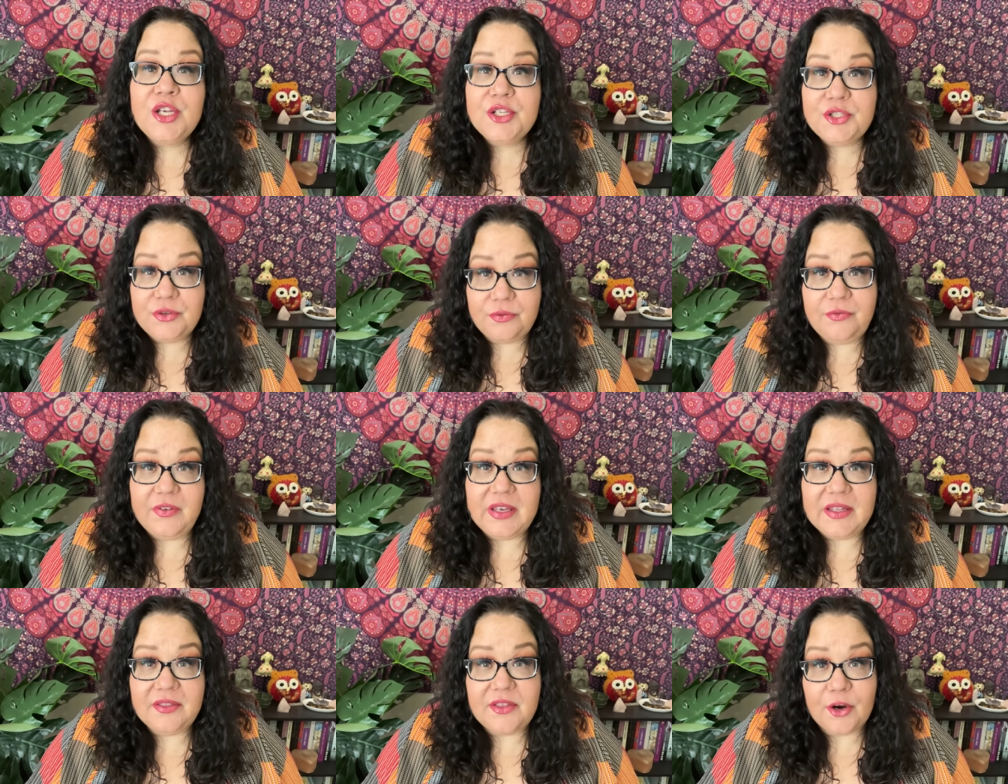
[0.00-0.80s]
to
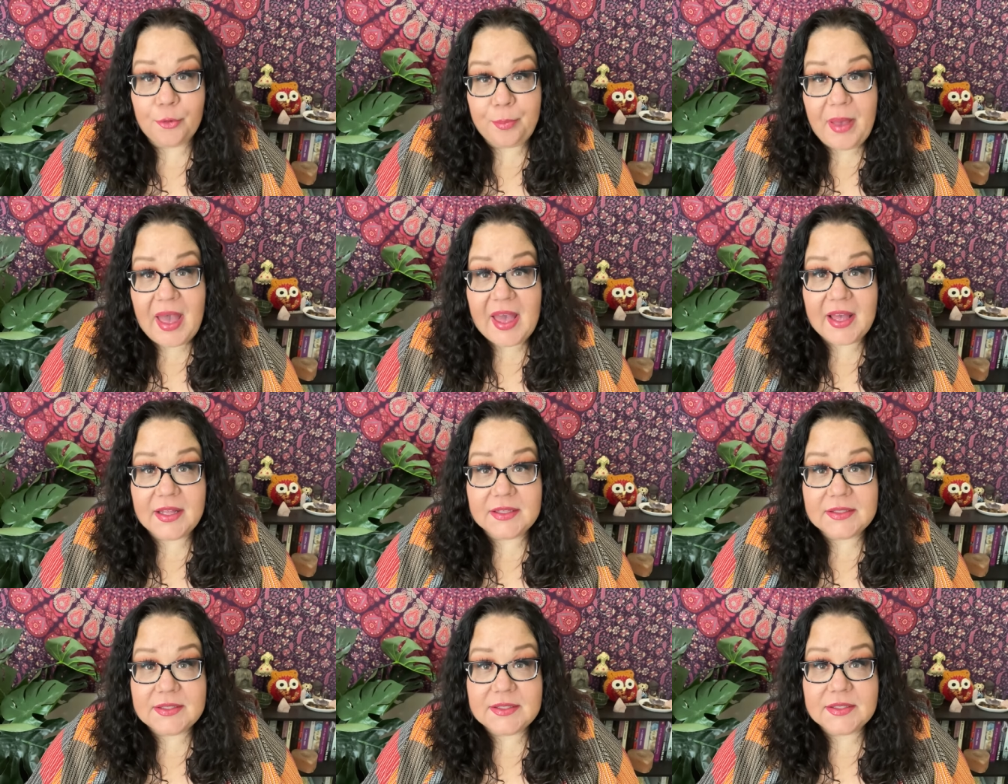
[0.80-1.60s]
feed their
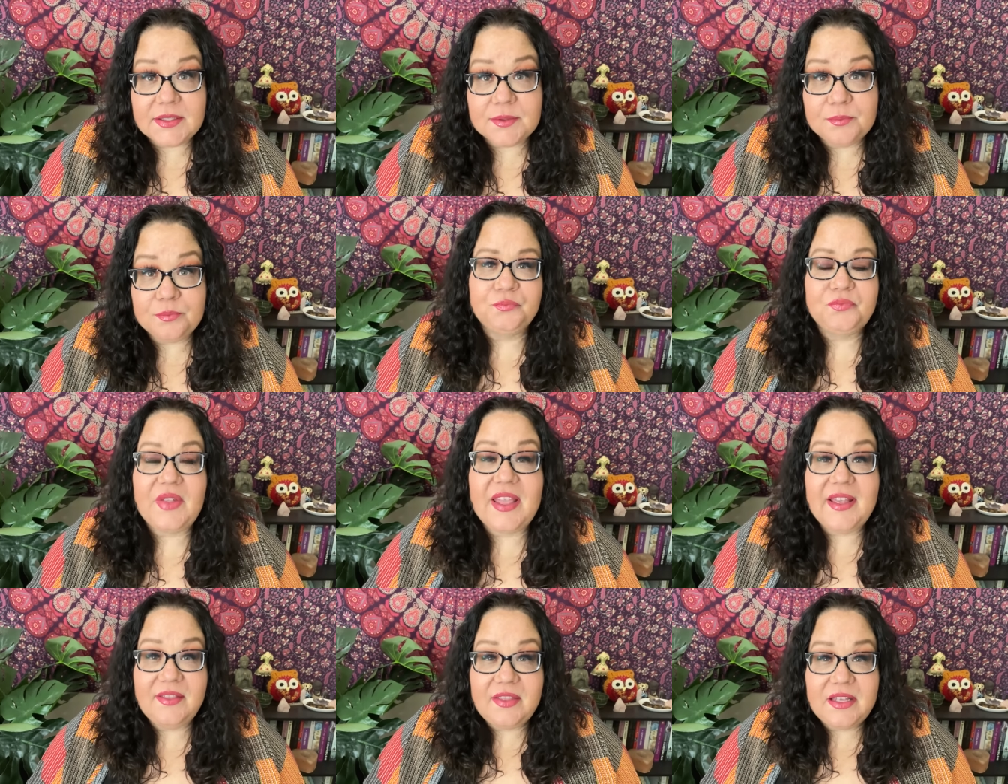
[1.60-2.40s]
pets.
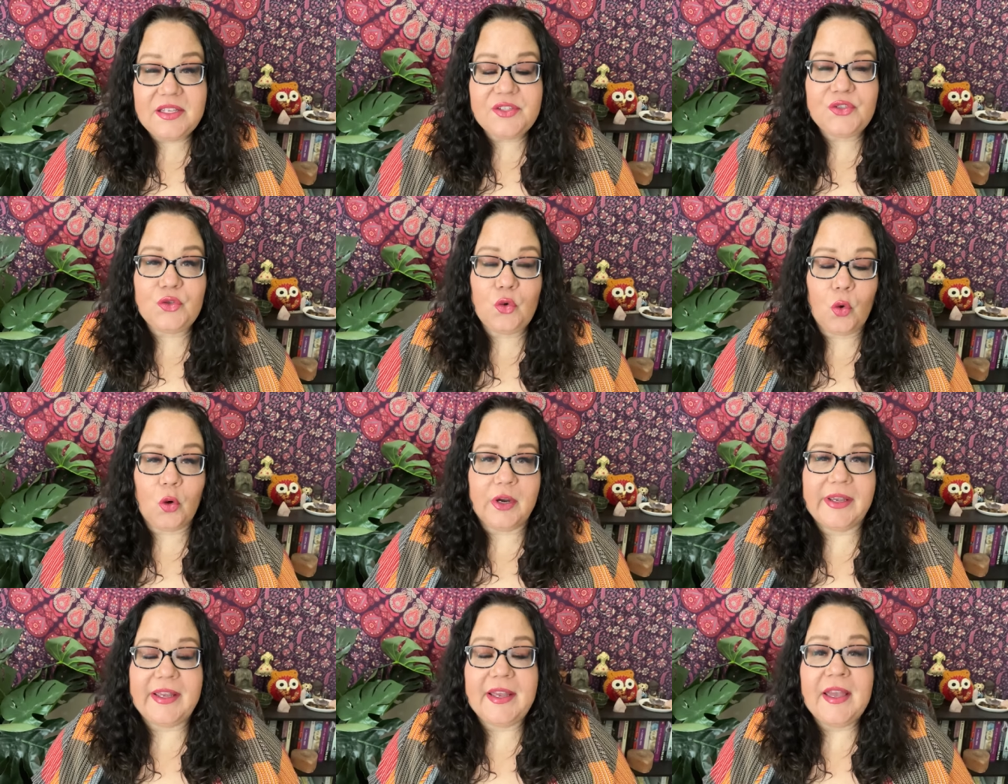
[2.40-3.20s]
In this
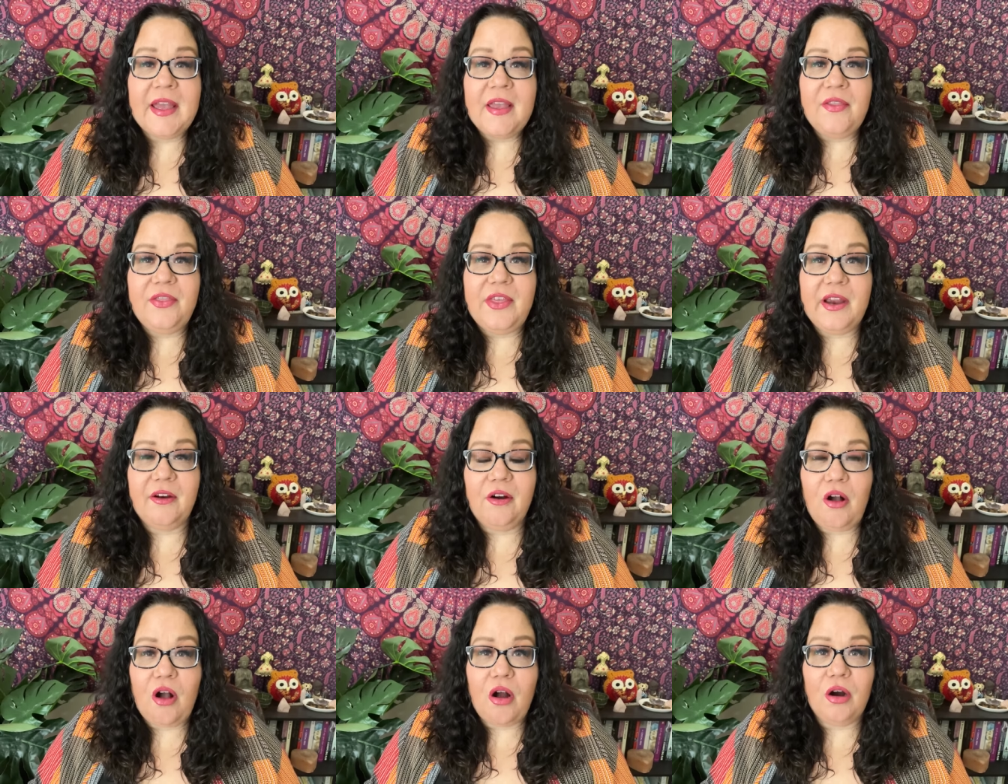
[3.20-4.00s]
story,
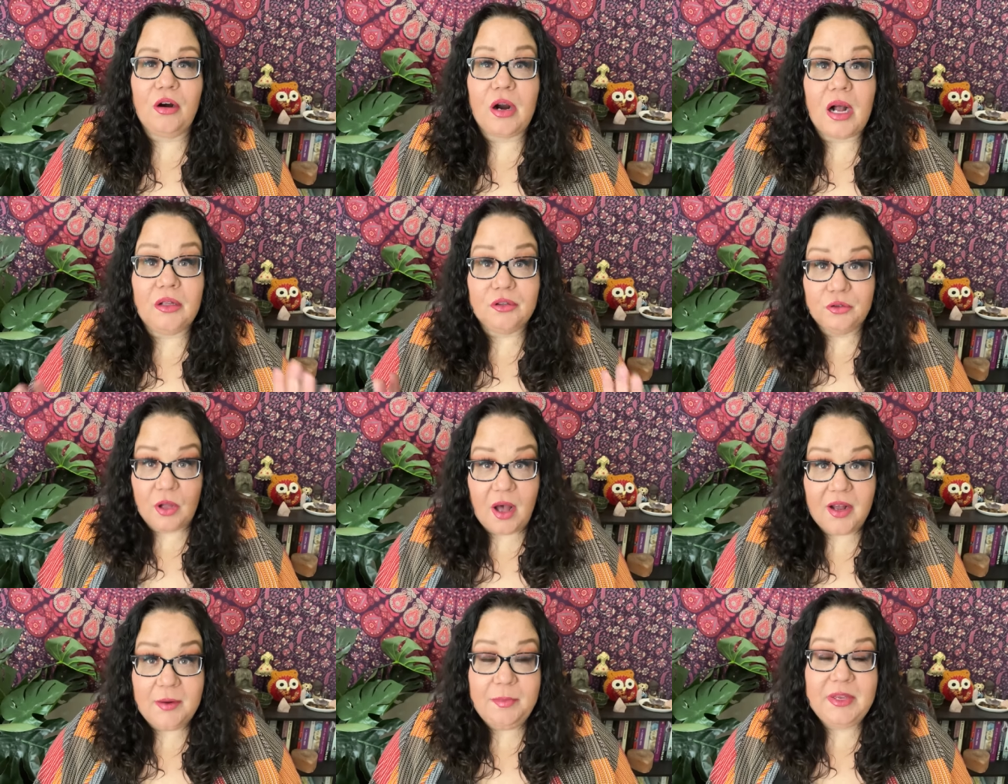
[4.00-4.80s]
there are a
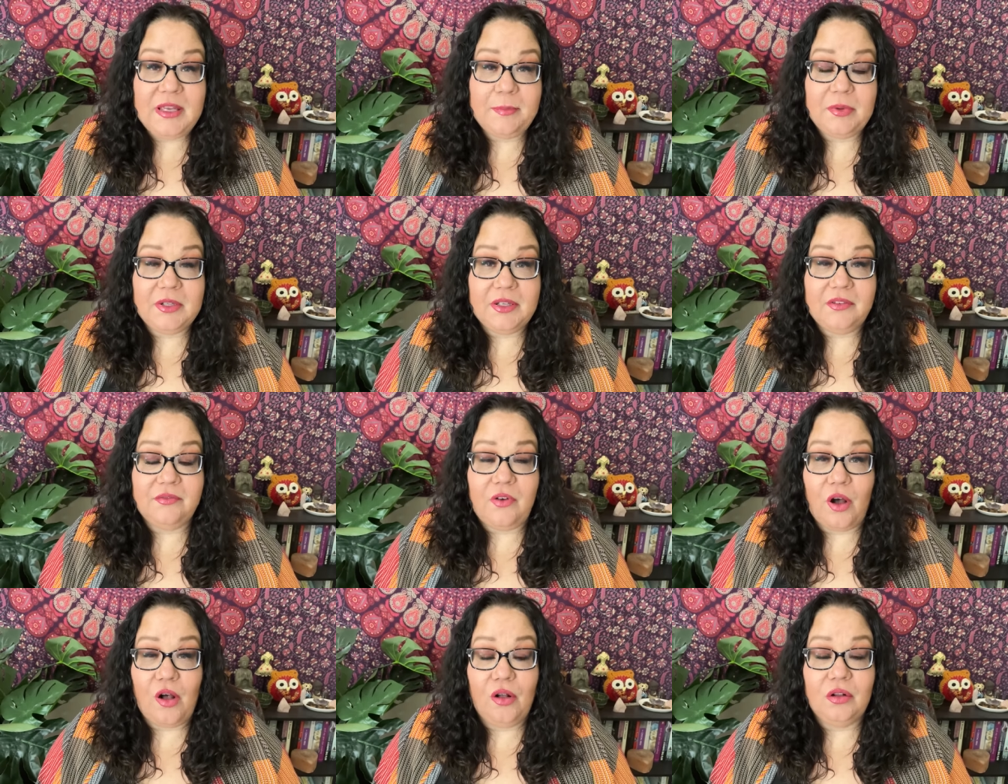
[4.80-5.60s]
lot of people
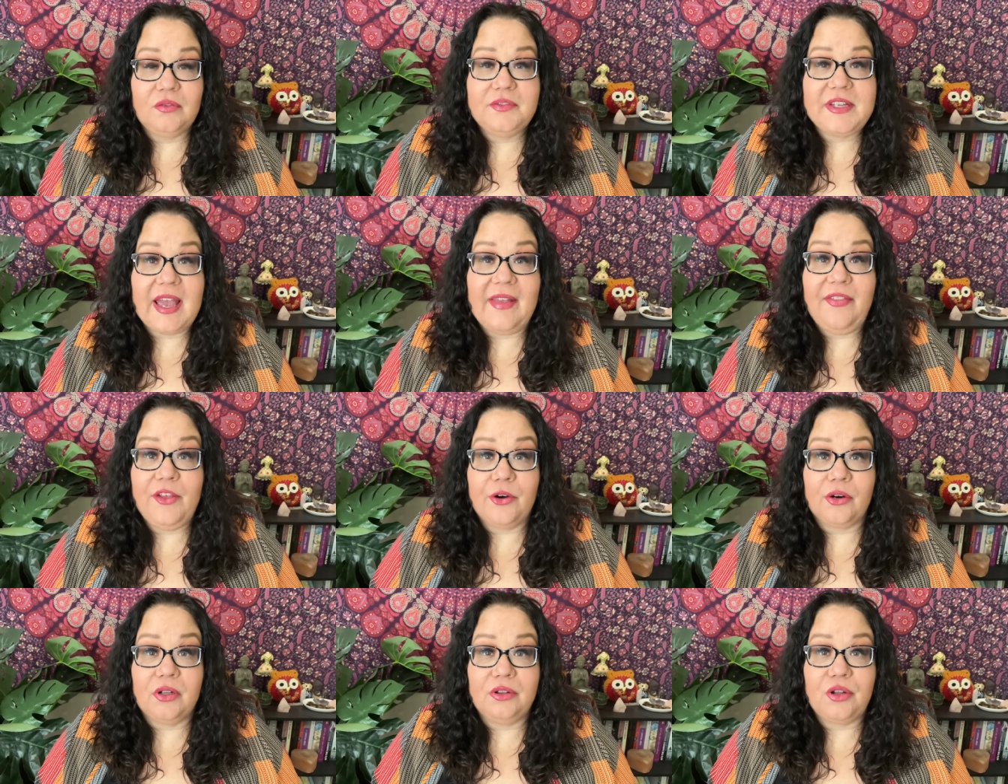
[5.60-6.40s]
involved and
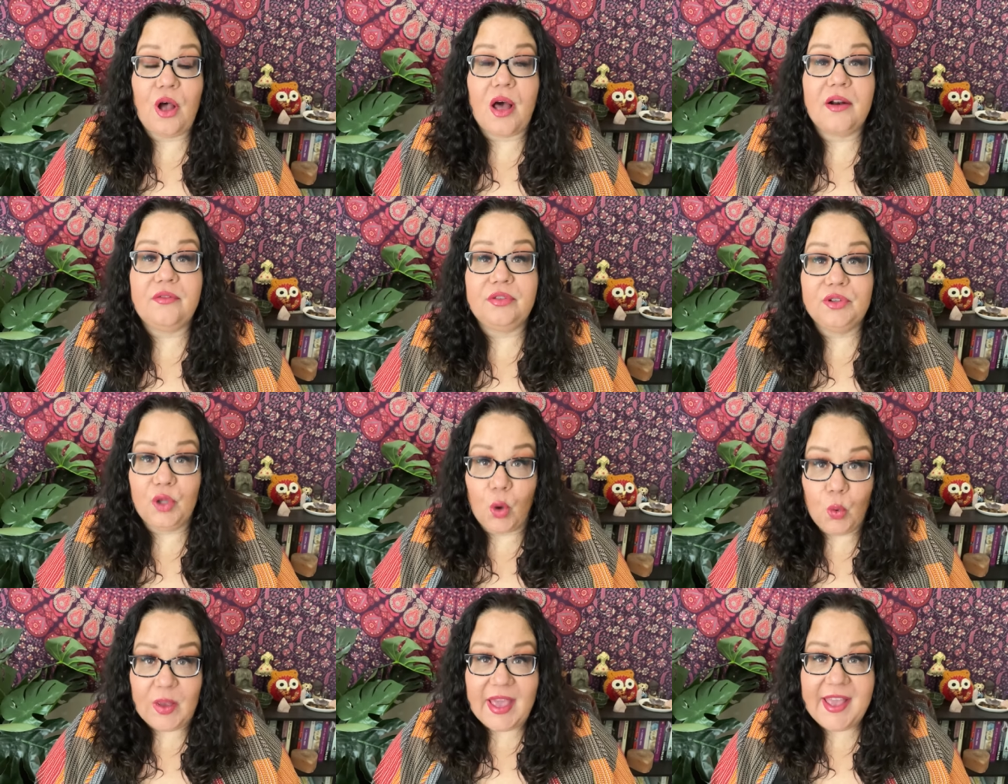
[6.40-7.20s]
there are a lot of
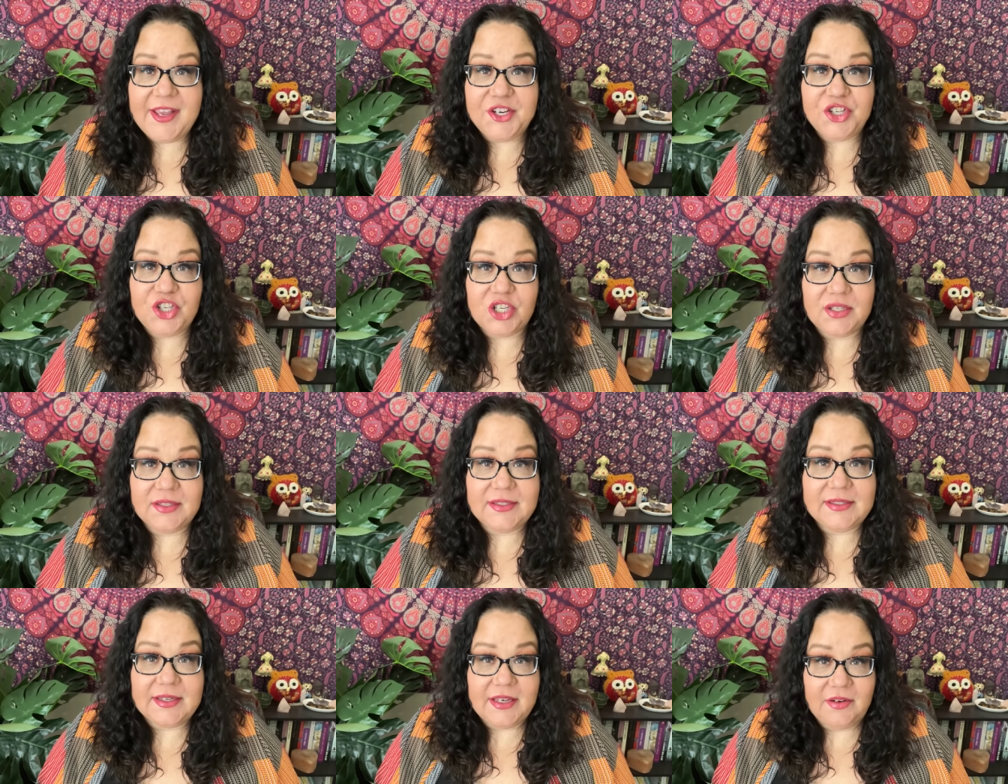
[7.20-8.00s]

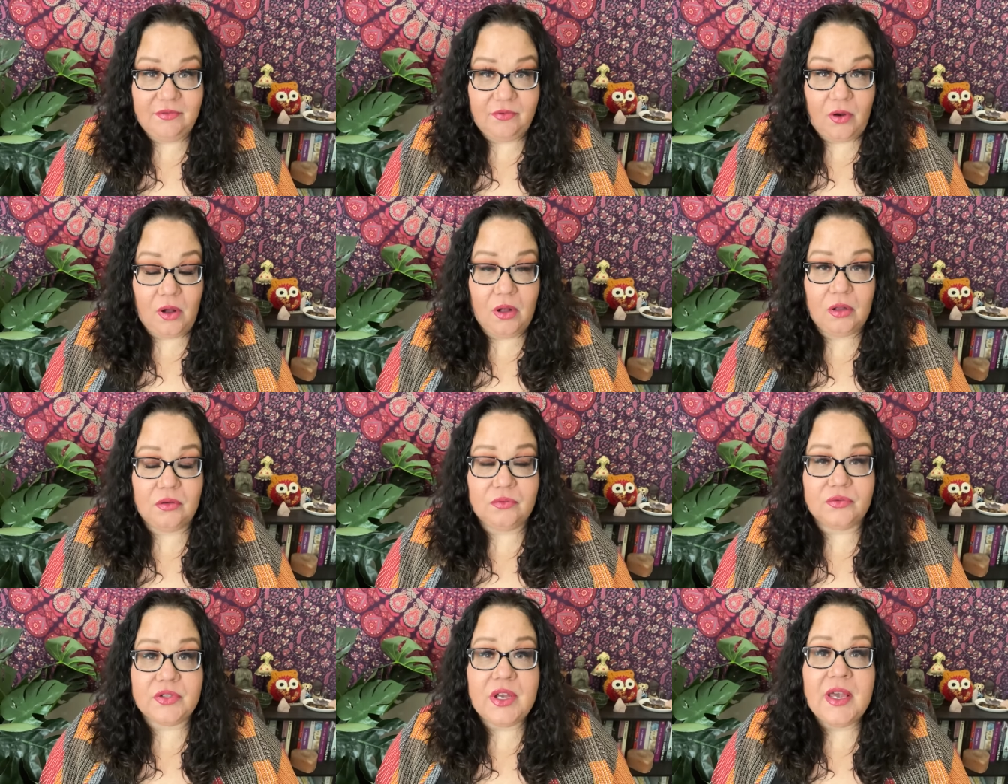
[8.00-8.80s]
locations
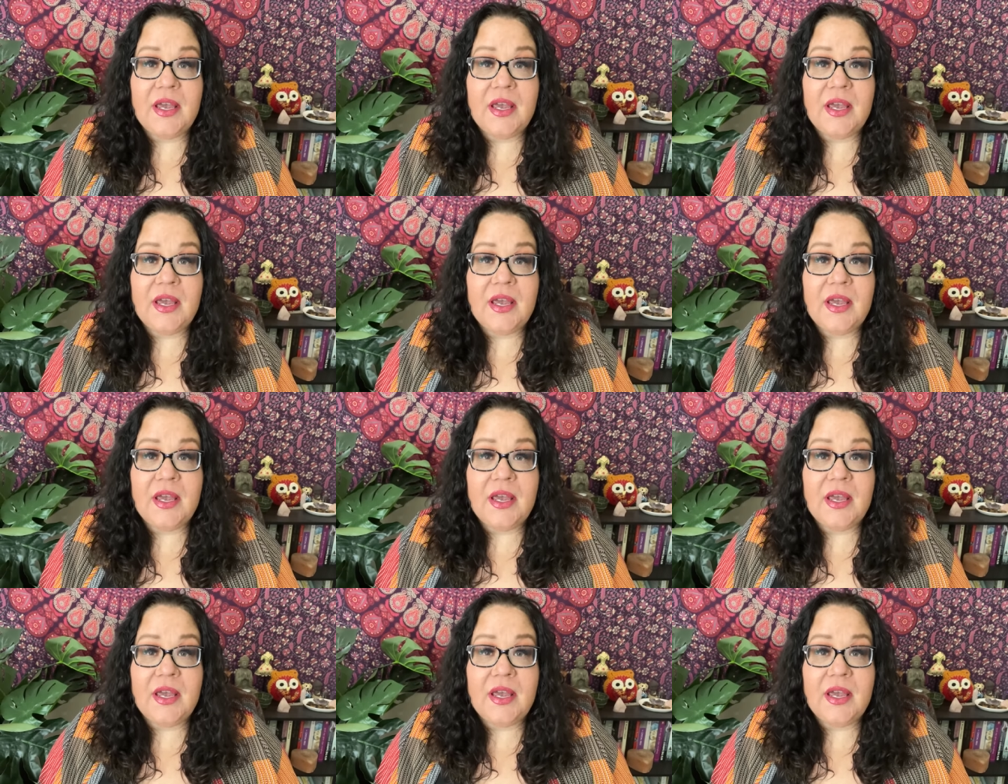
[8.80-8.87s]
involved.